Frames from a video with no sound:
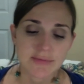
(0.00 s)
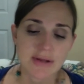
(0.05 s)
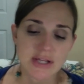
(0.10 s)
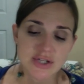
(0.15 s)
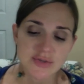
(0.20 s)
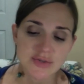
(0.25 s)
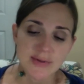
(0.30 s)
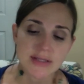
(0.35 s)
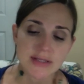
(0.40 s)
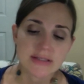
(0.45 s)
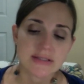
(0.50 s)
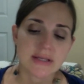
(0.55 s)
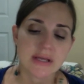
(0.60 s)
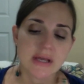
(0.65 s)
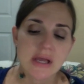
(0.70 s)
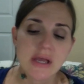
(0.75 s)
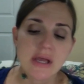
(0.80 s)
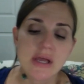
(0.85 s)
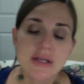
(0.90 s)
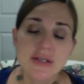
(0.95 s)
So that's why
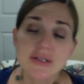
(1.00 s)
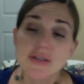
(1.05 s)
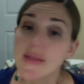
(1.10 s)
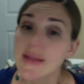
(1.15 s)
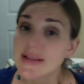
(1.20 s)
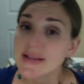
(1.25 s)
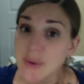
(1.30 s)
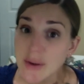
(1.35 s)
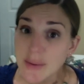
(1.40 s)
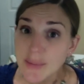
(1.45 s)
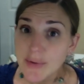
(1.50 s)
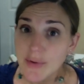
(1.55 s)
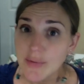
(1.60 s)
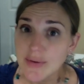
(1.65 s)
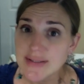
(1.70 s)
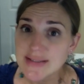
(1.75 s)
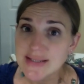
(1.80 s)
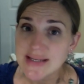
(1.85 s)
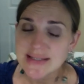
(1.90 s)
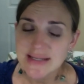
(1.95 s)
we always say date and
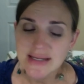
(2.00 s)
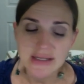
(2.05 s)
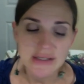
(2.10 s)
close.